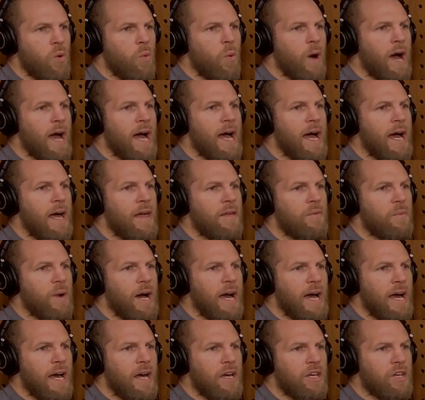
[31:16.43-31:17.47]
where
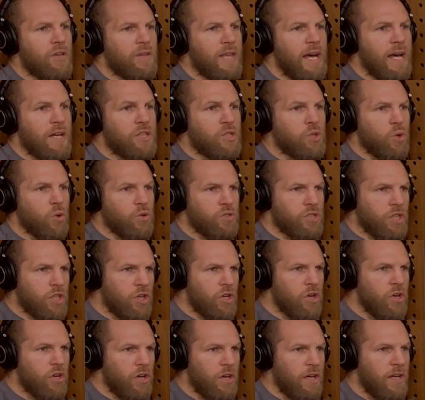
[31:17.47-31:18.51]
they're taught to
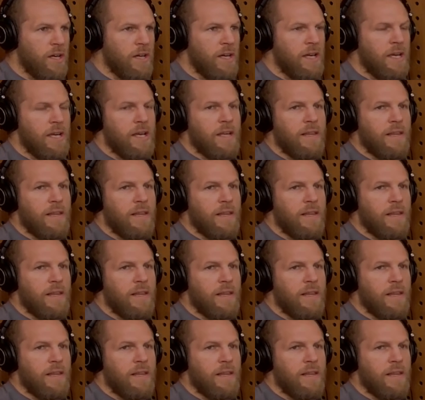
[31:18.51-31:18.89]
cook,